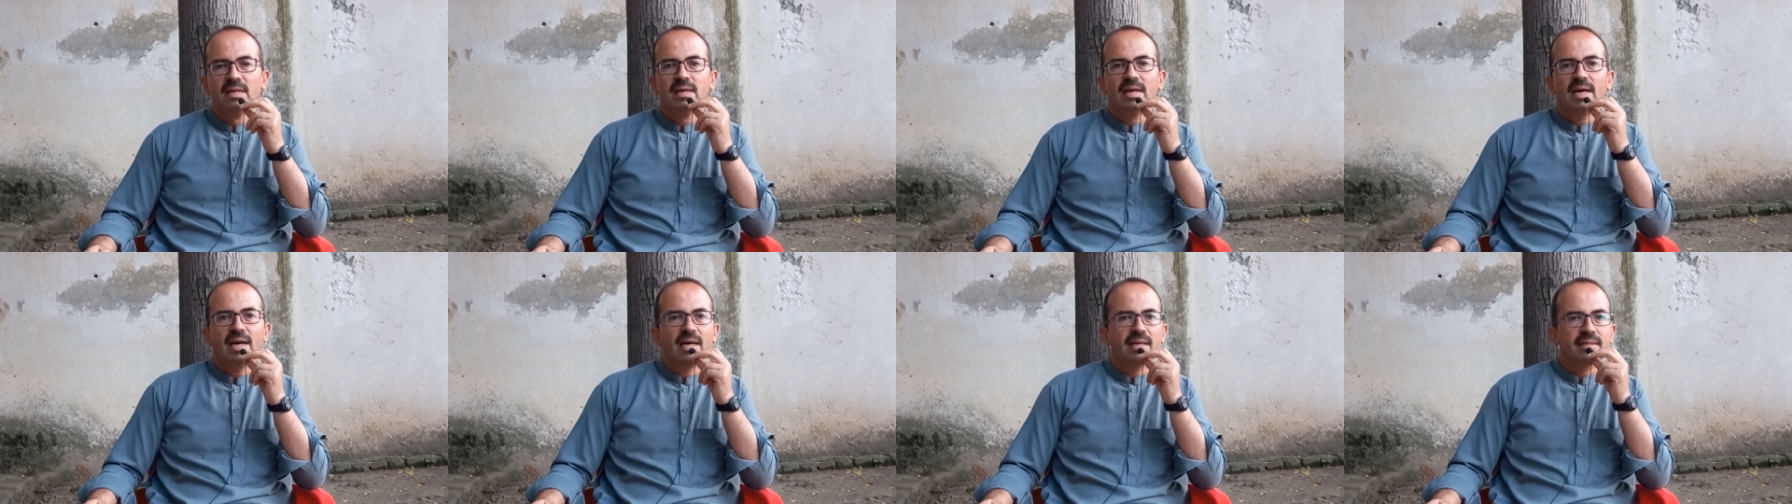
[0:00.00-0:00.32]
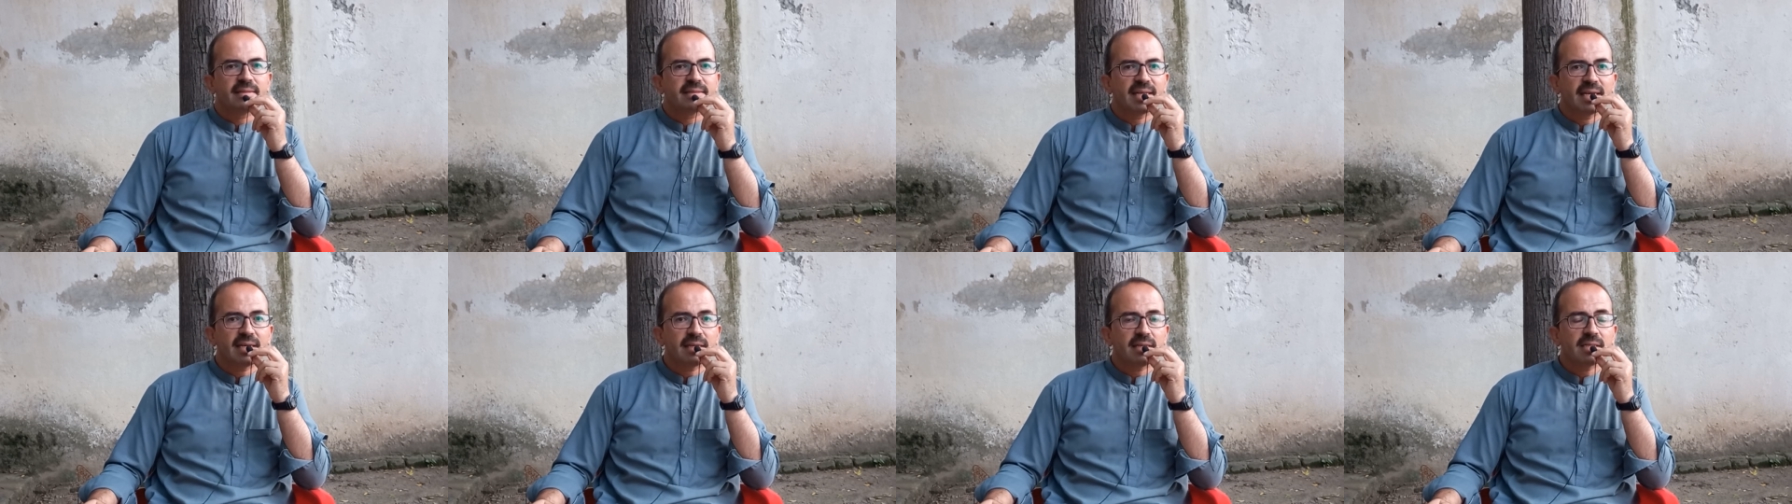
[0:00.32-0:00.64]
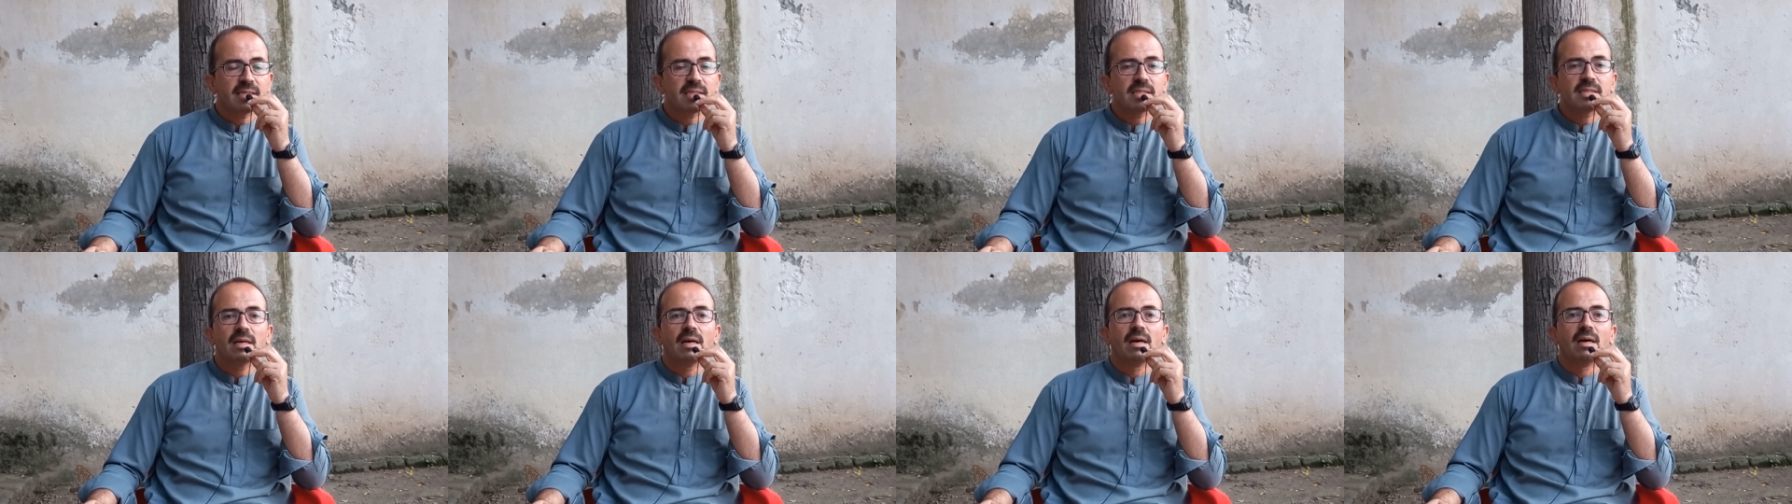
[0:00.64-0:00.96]
and that
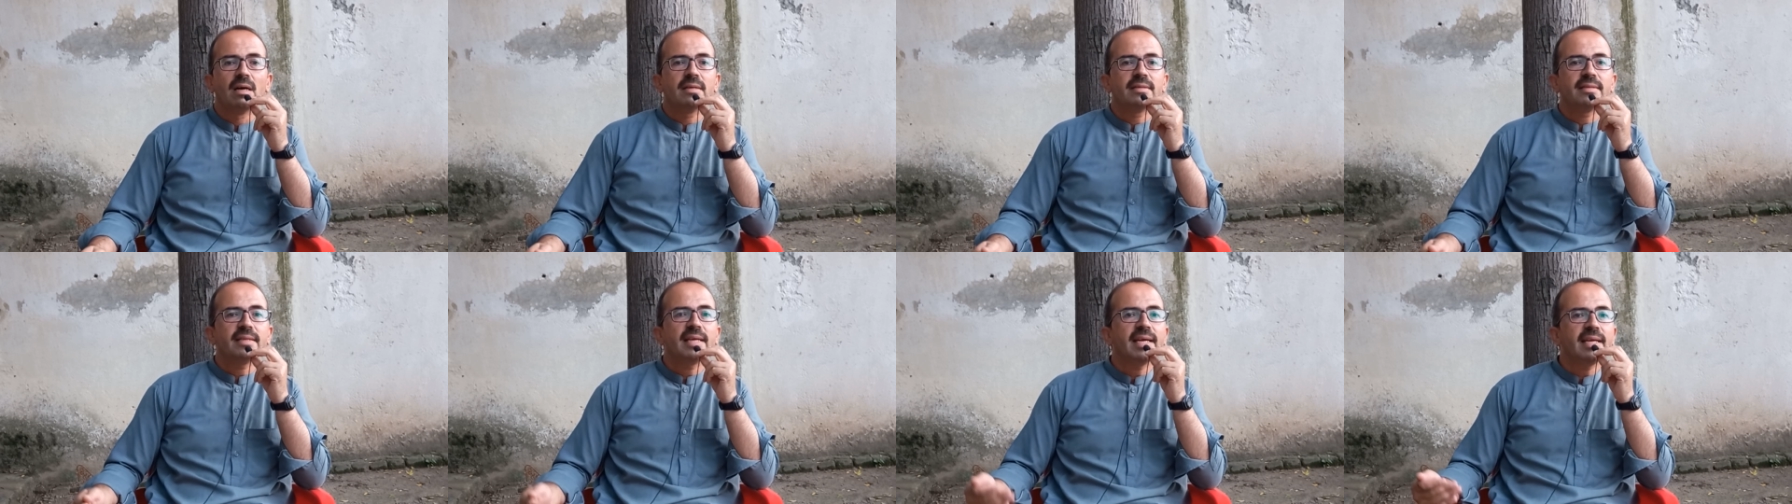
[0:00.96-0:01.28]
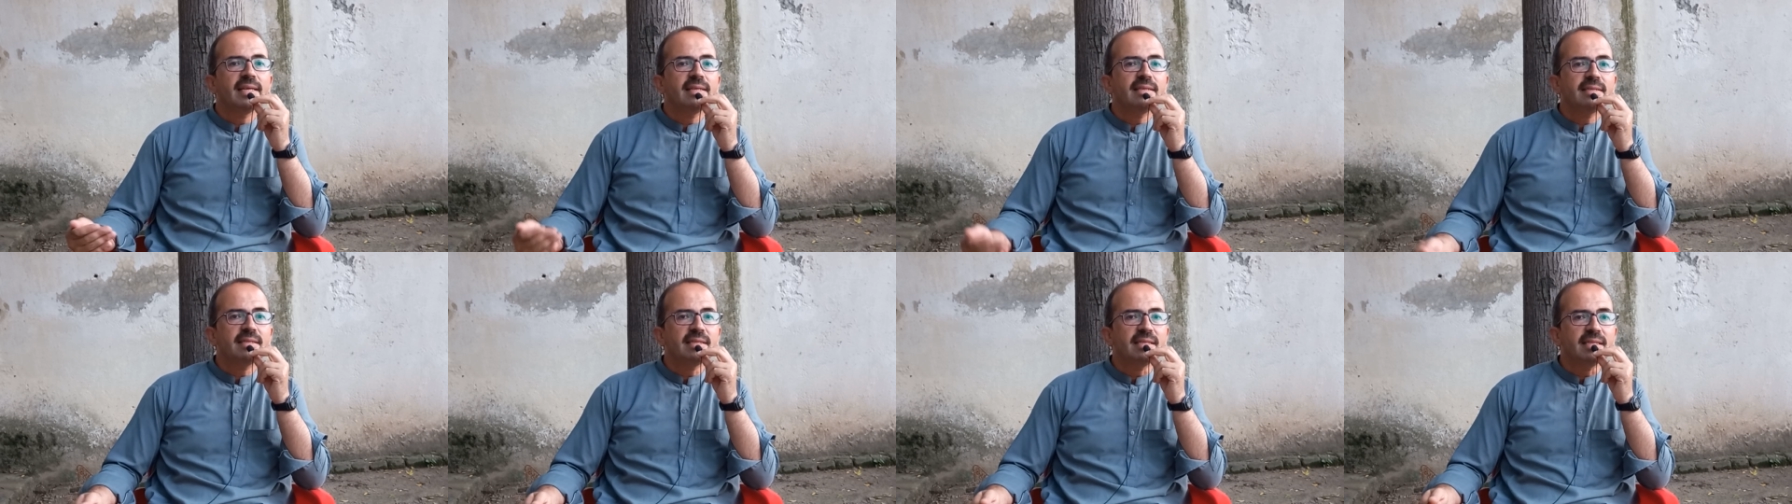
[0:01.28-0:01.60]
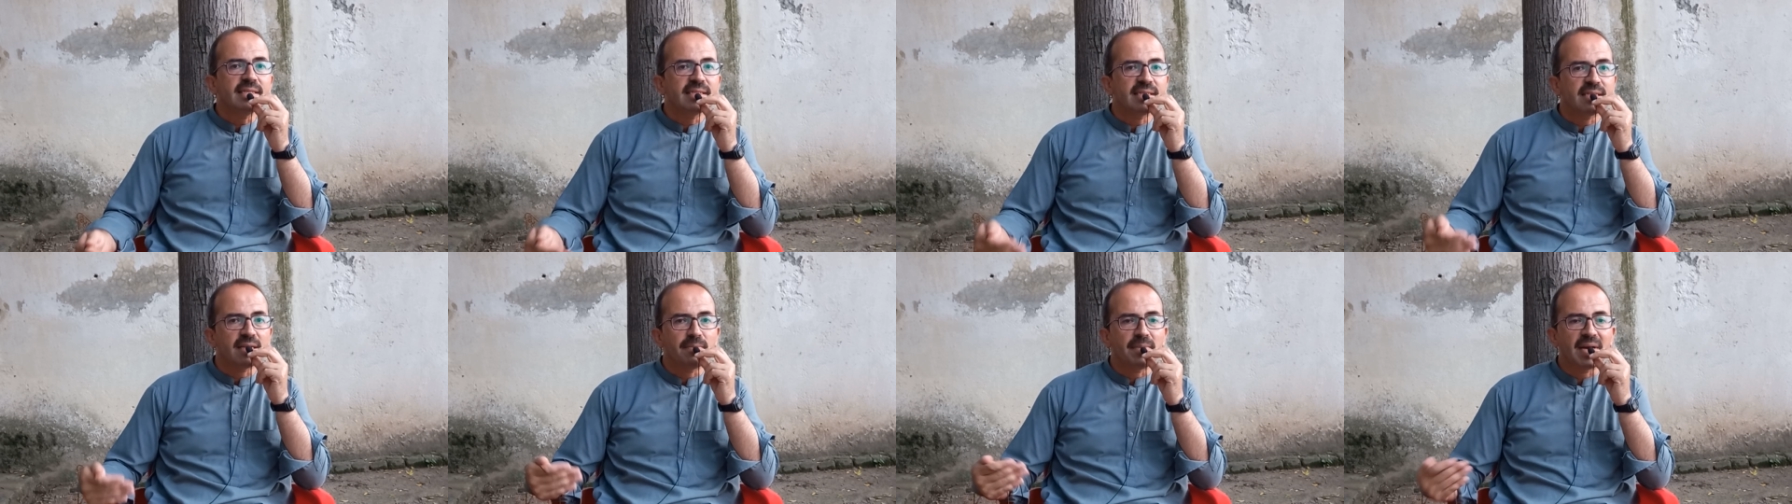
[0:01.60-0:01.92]
is on anti
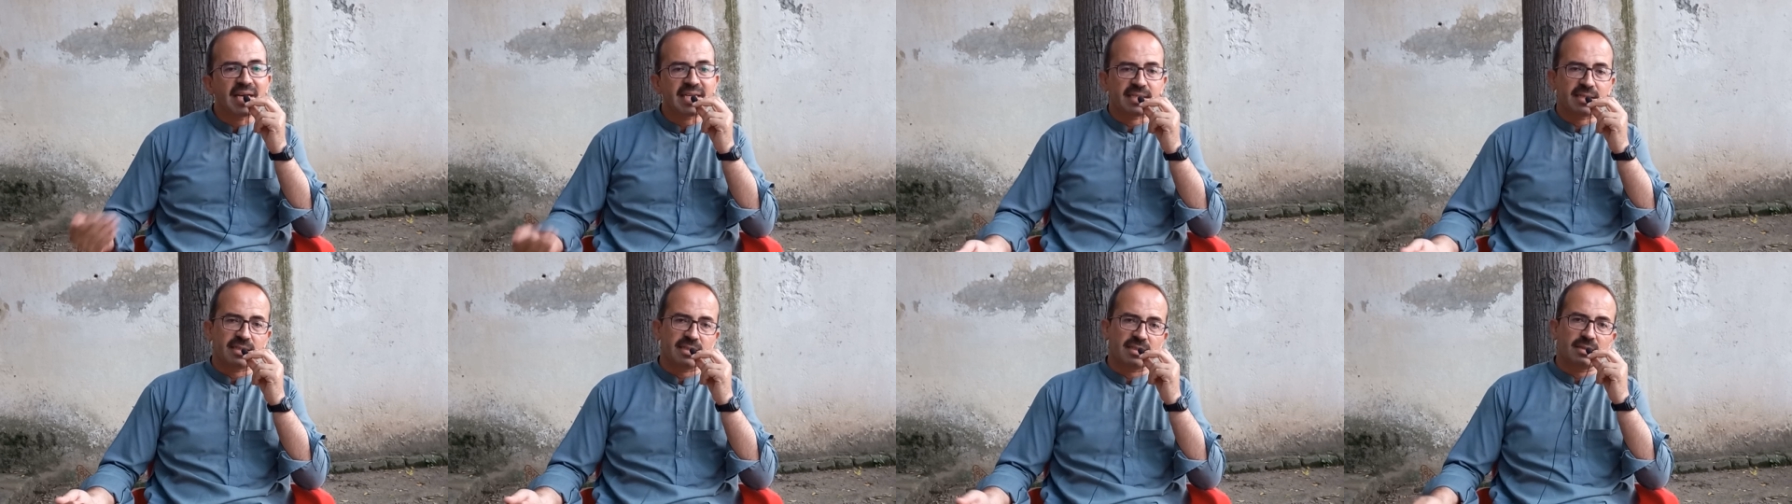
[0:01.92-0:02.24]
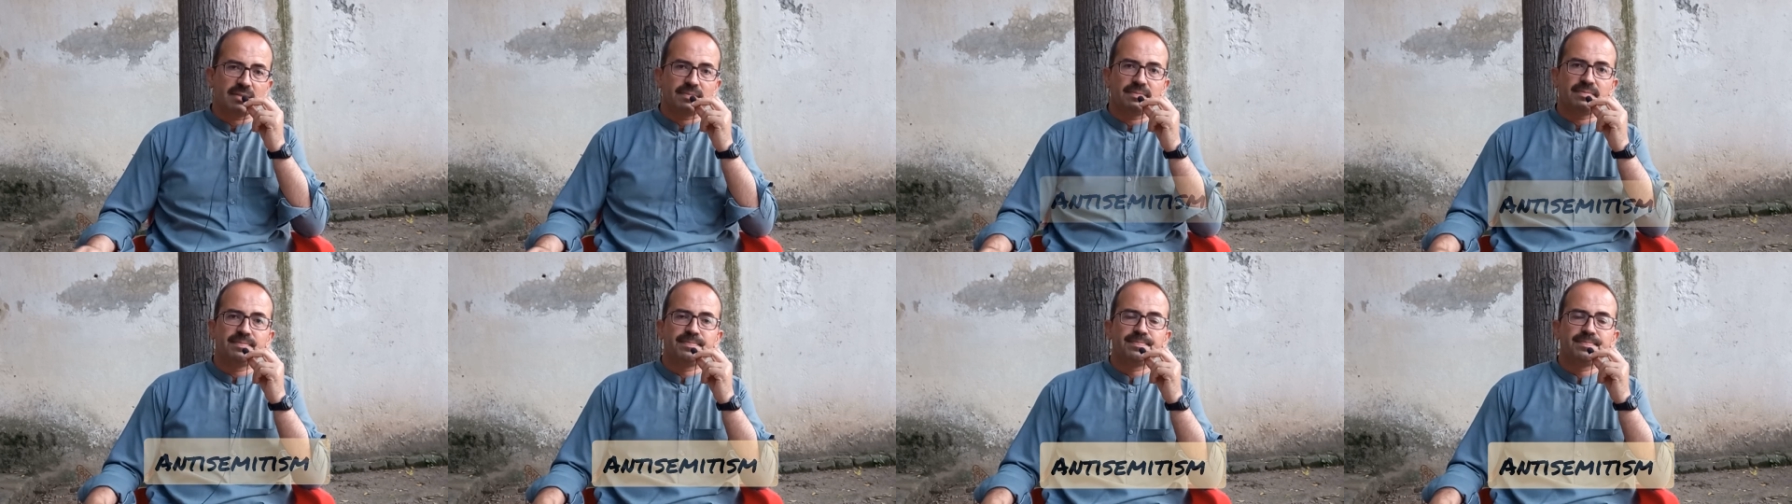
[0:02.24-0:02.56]
Semitism.